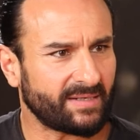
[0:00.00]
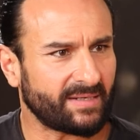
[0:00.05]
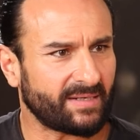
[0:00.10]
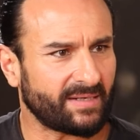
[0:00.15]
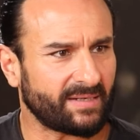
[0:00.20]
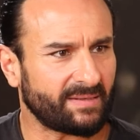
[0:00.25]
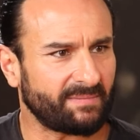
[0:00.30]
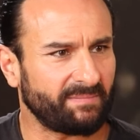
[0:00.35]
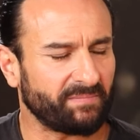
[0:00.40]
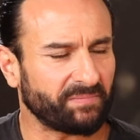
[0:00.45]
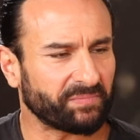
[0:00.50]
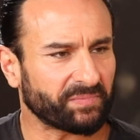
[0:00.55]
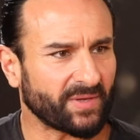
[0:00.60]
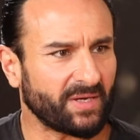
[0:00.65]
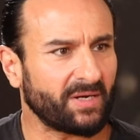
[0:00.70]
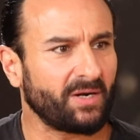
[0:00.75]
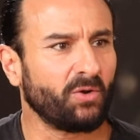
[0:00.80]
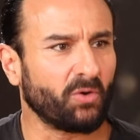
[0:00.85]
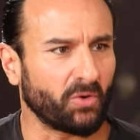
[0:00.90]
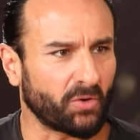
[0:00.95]

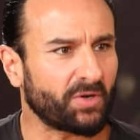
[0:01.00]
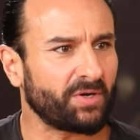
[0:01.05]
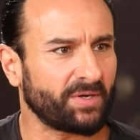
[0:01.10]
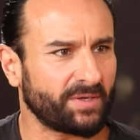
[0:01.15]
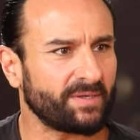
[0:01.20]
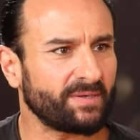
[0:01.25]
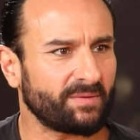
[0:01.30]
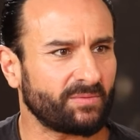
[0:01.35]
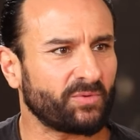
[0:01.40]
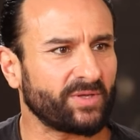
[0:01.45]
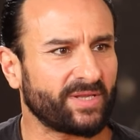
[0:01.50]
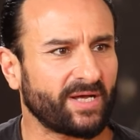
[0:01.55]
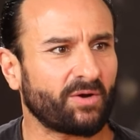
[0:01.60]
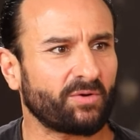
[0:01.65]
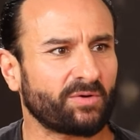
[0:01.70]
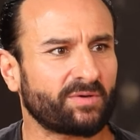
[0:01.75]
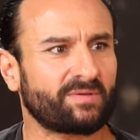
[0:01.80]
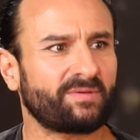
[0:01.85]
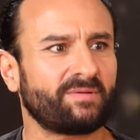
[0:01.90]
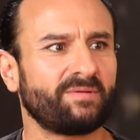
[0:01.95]
a look
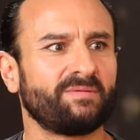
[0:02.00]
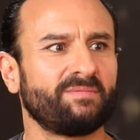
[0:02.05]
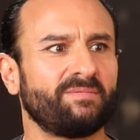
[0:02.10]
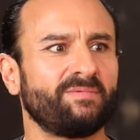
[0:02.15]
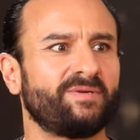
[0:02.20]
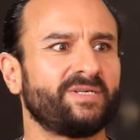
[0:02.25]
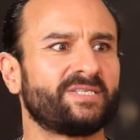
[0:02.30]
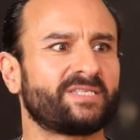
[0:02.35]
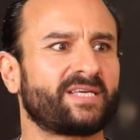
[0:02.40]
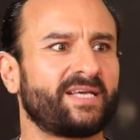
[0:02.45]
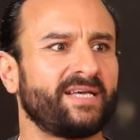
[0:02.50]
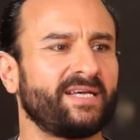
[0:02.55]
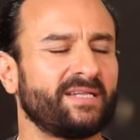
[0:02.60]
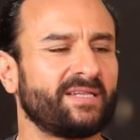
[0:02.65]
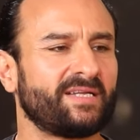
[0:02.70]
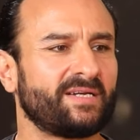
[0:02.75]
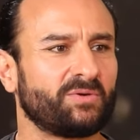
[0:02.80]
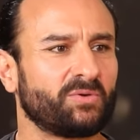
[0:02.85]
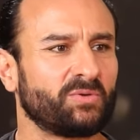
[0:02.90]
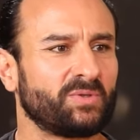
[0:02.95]
without risking
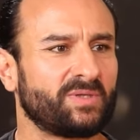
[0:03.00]
that,